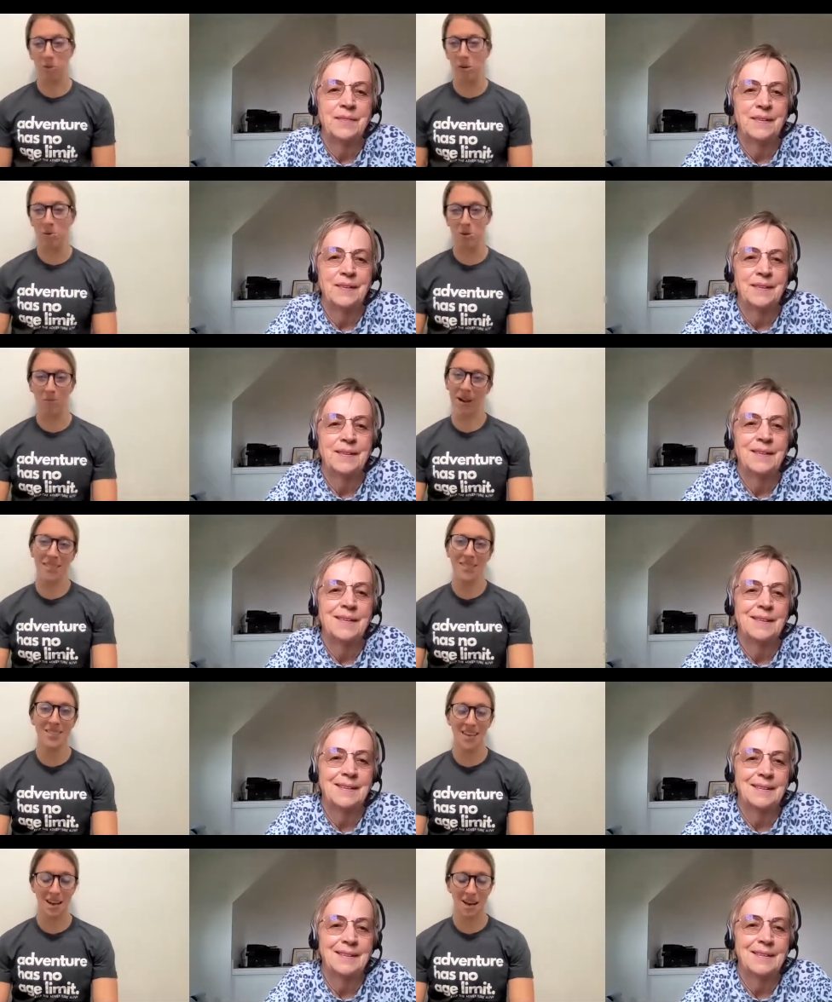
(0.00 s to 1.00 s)
Speaker 1: people's
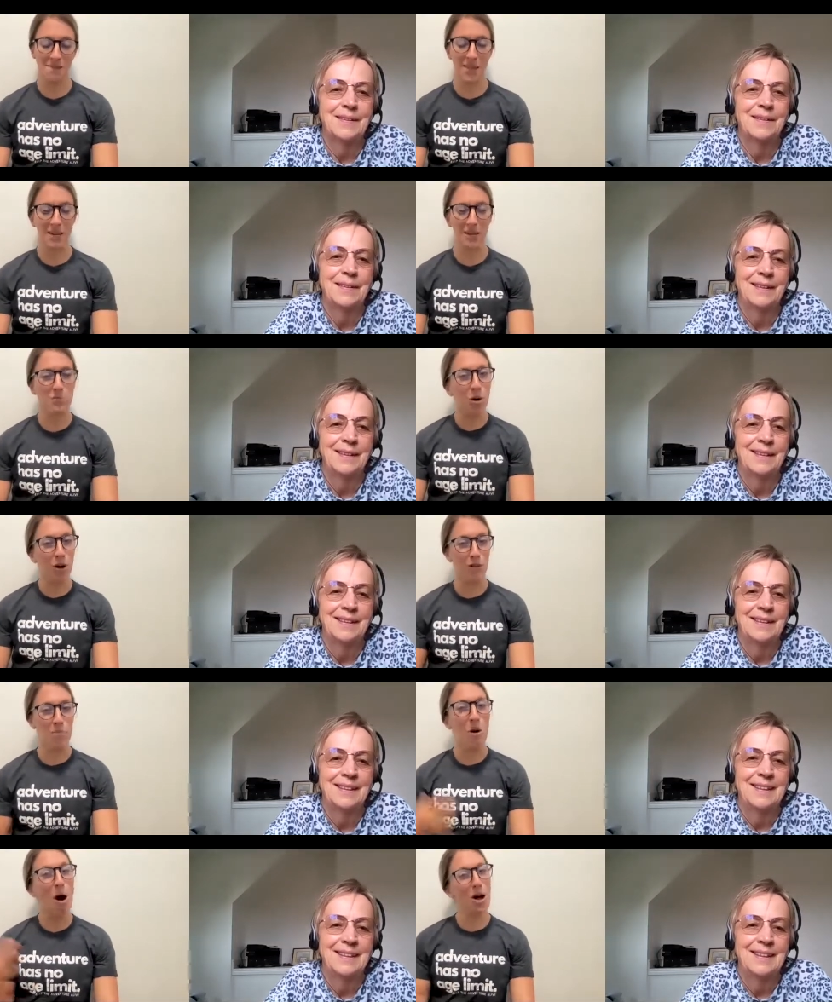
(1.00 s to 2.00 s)
minds um, yeah. that it's more of a
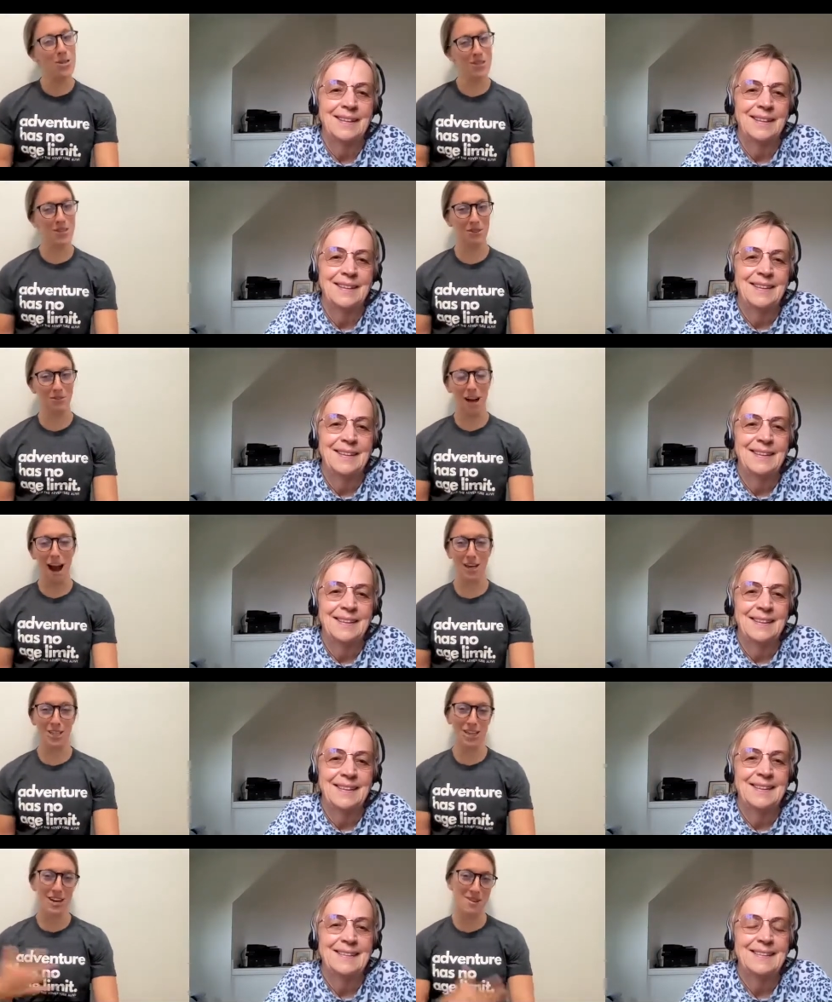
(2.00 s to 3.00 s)
positive
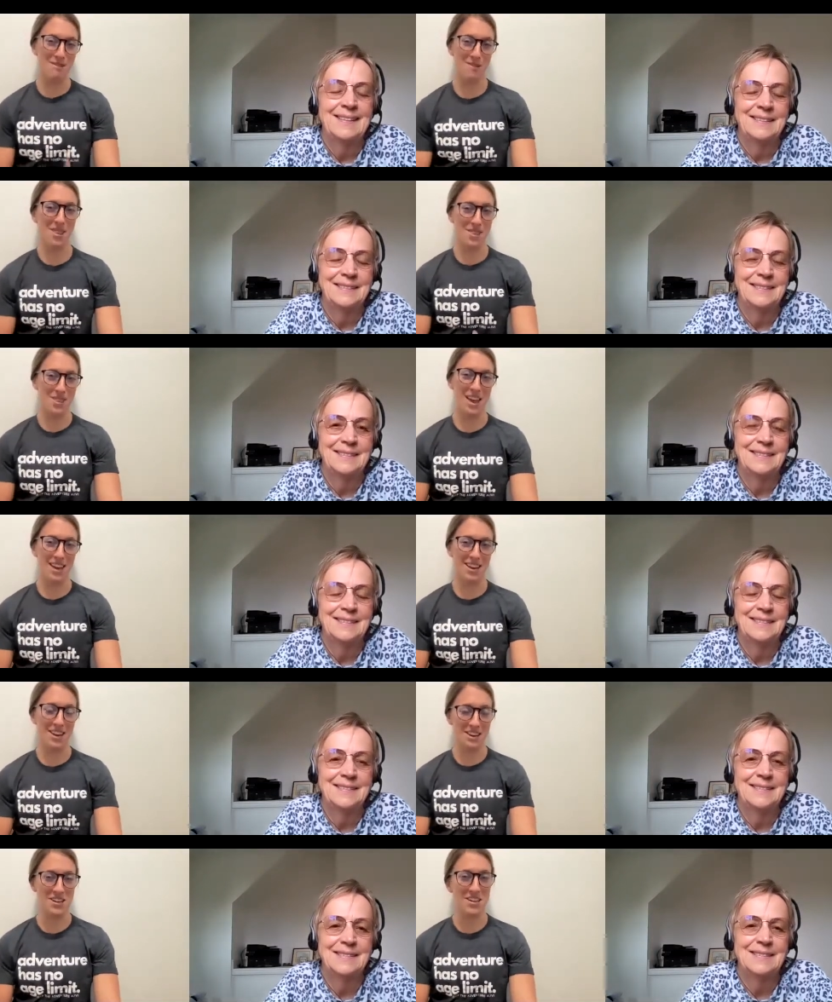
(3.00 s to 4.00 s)
reaction than
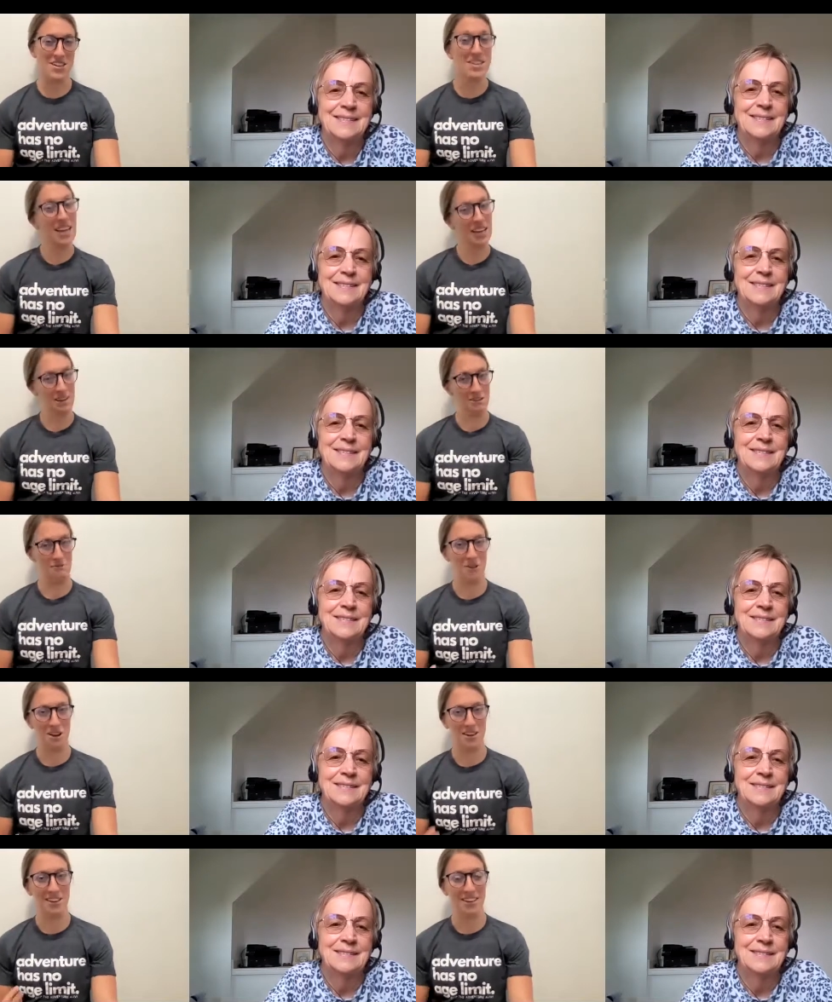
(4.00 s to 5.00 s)
a negative
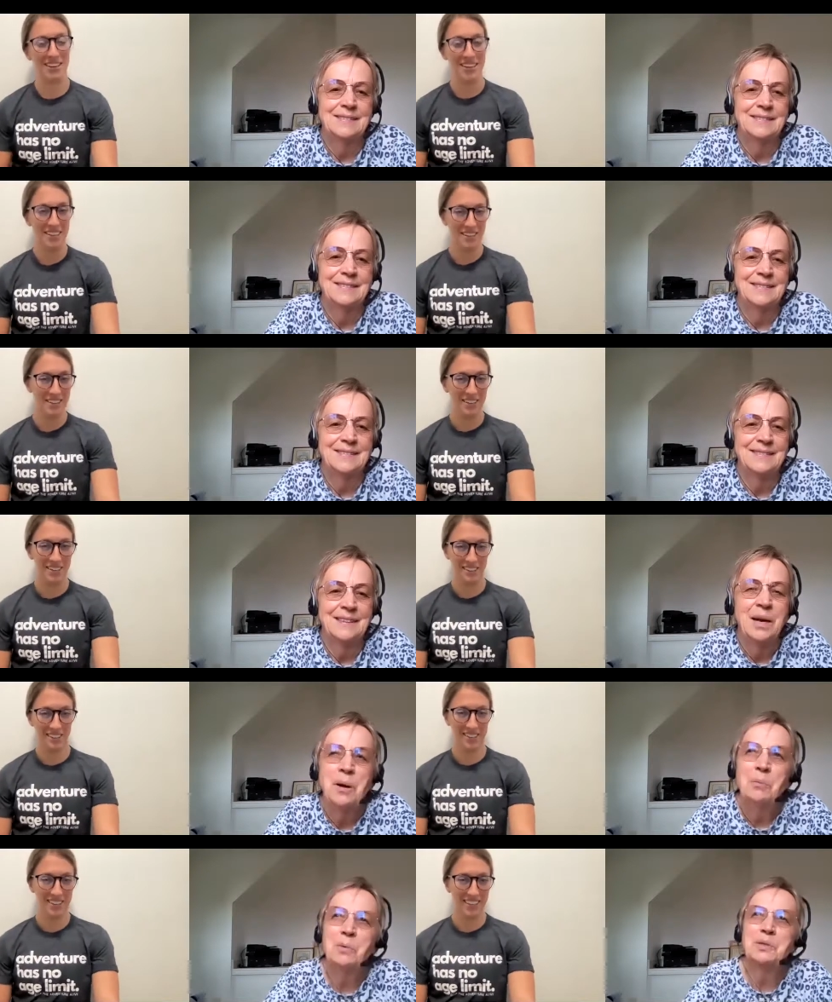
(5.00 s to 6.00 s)
one.
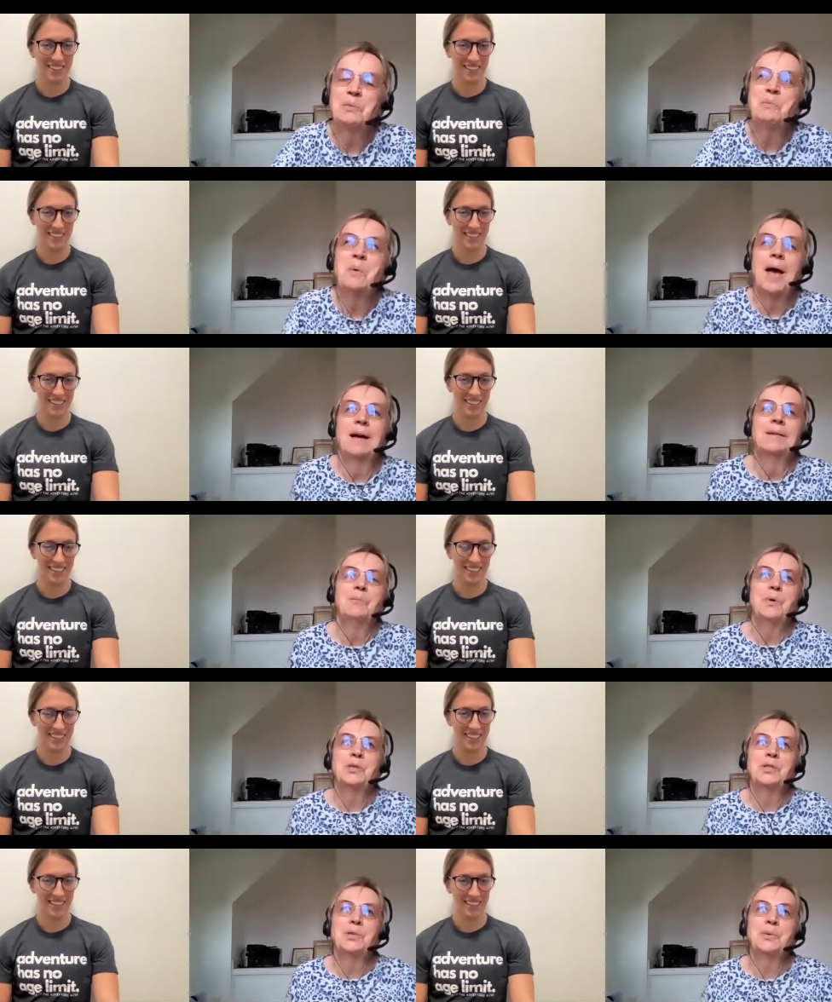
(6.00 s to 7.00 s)
Speaker 2: What,
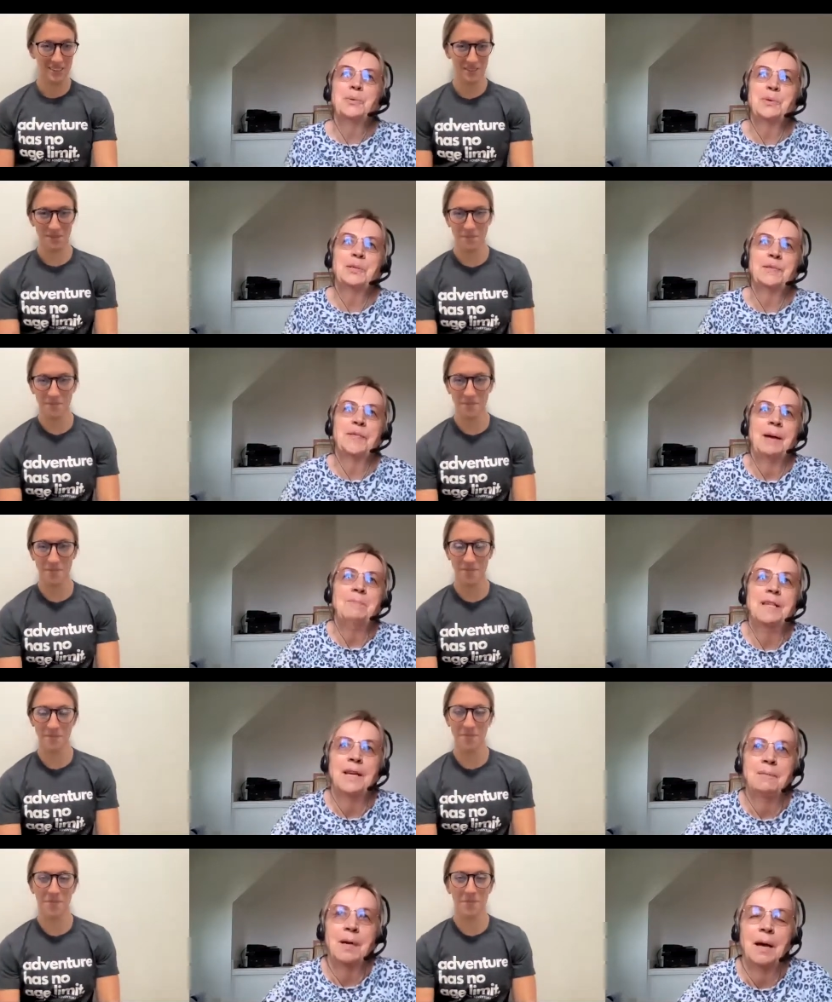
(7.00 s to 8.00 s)
what sort of, I
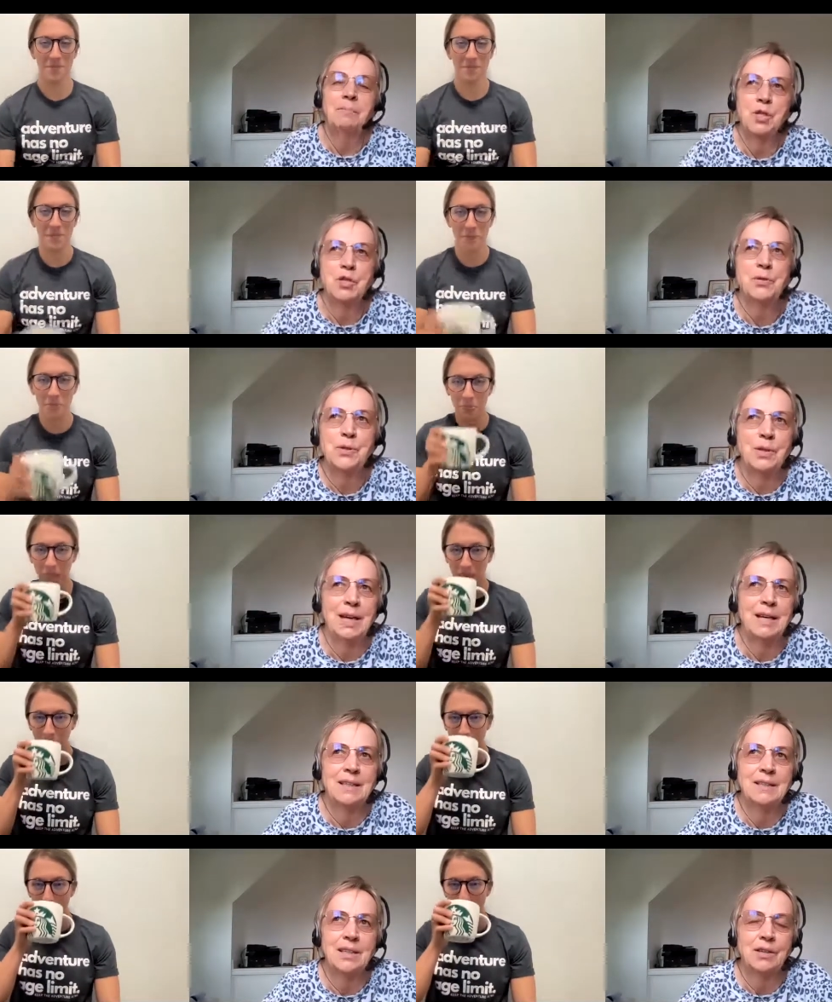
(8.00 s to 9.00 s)
mean, I'm, I'm sure you
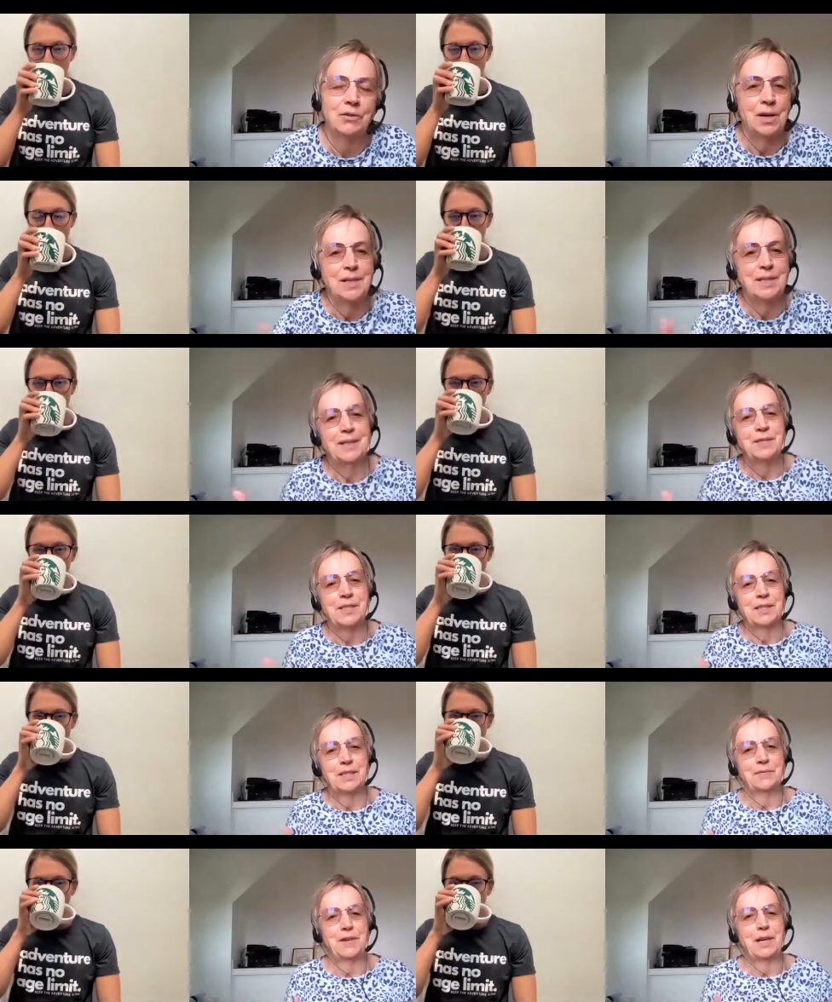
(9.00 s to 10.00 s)
get a great deal of
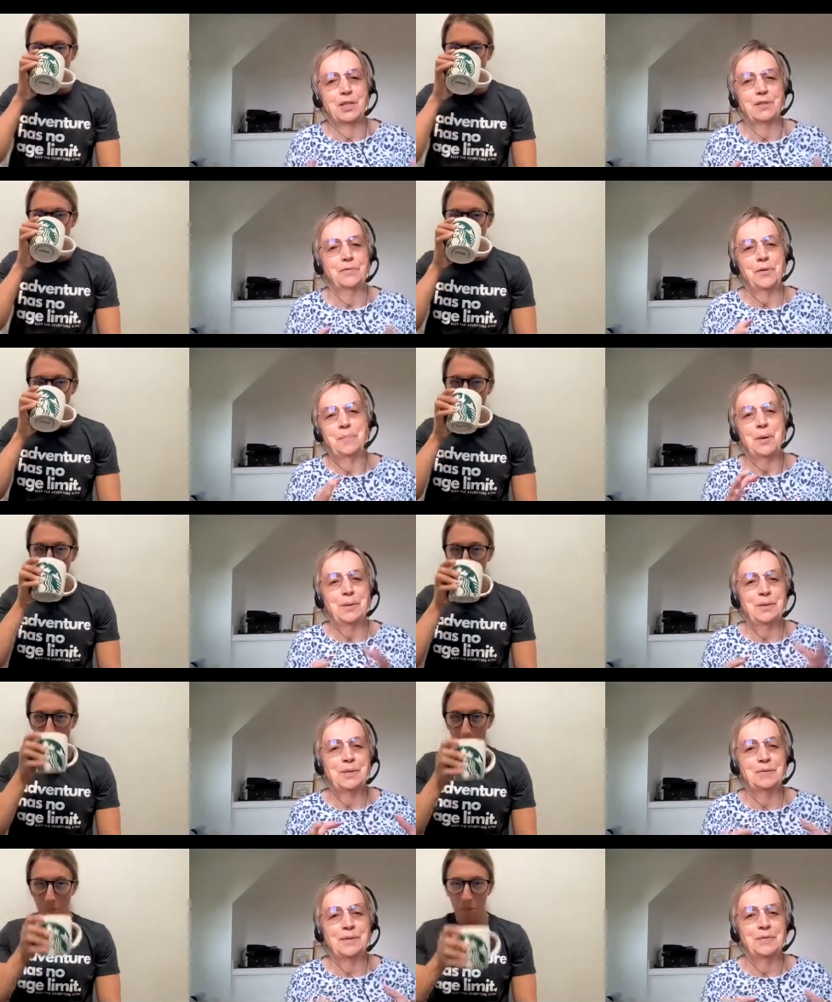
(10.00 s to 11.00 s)
satisfaction from
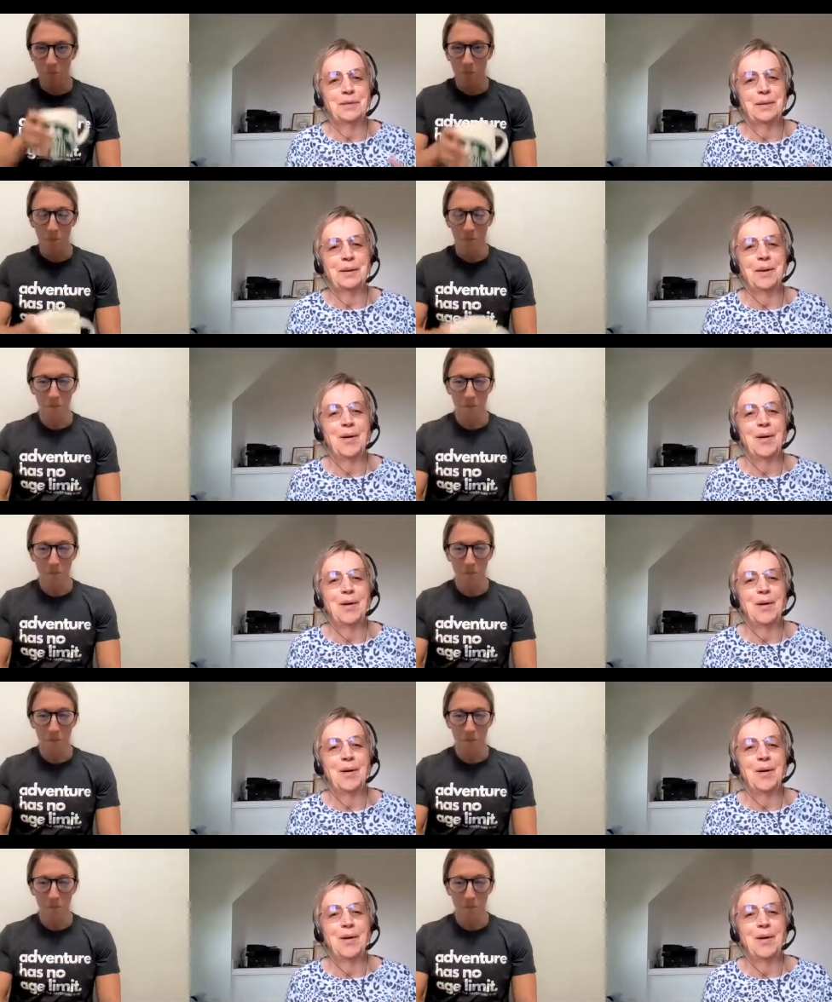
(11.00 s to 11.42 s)
lots of different